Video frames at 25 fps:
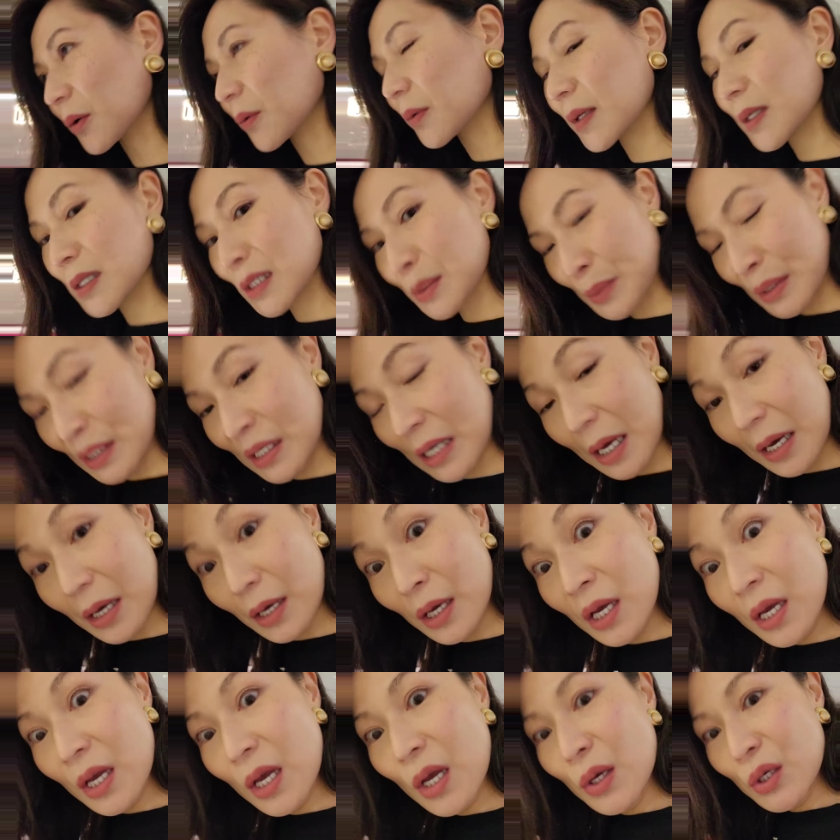Christmas,
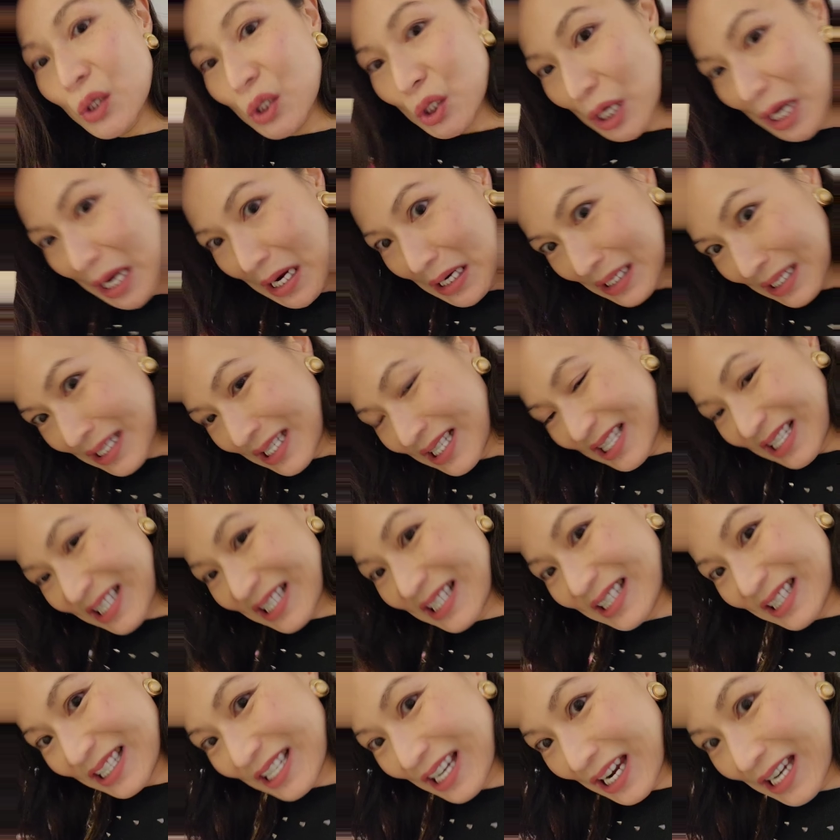
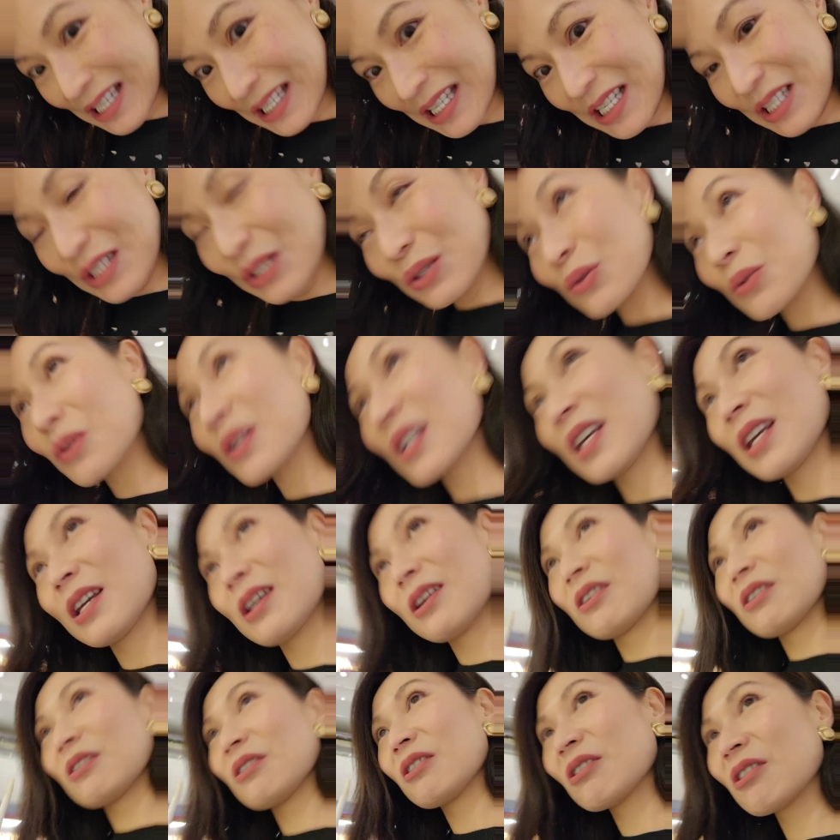Chinese New
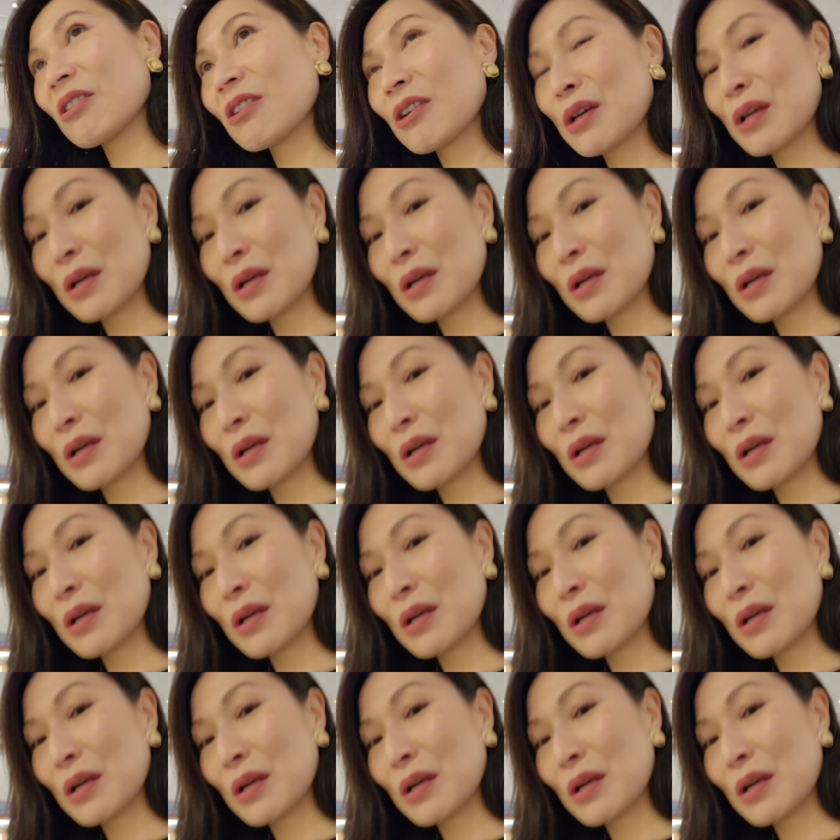Year.